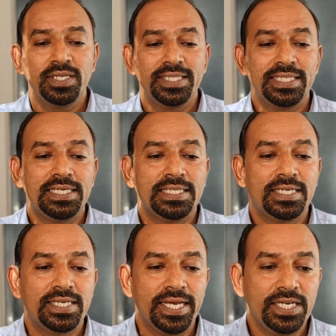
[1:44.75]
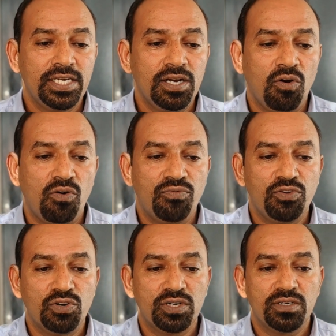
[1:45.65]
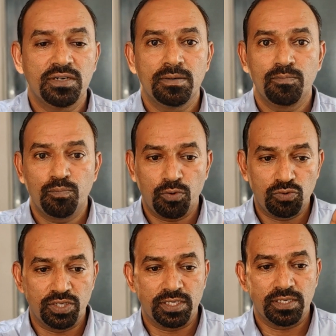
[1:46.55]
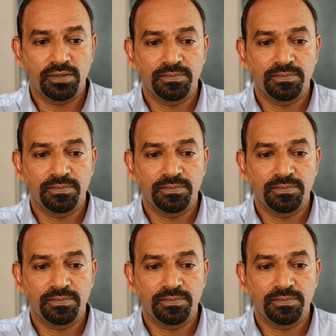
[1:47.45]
then the title of your project.